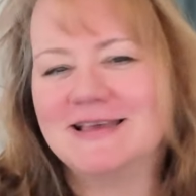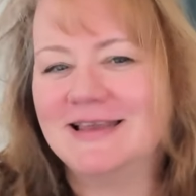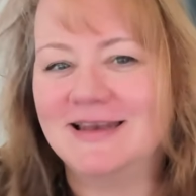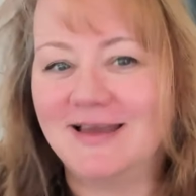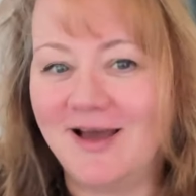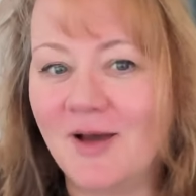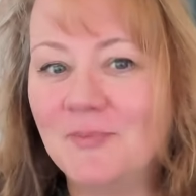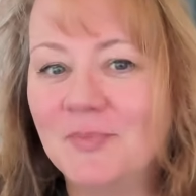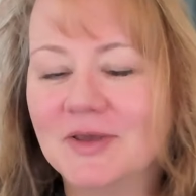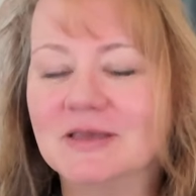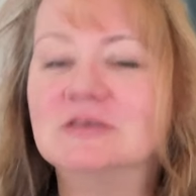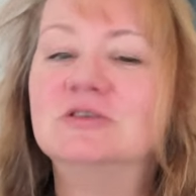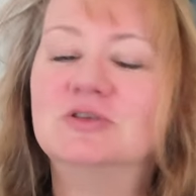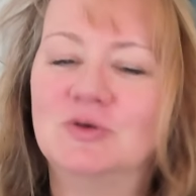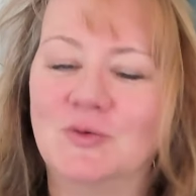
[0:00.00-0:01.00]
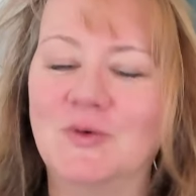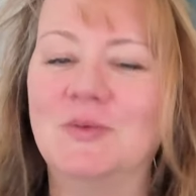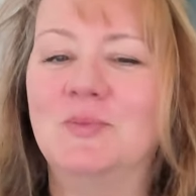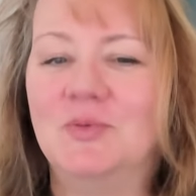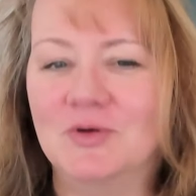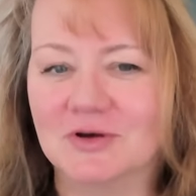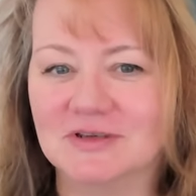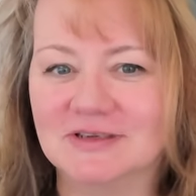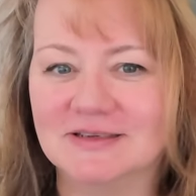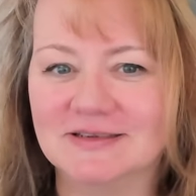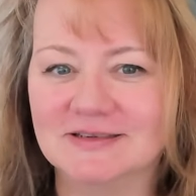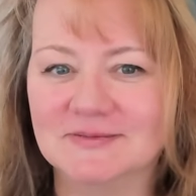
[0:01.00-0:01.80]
and up is so important.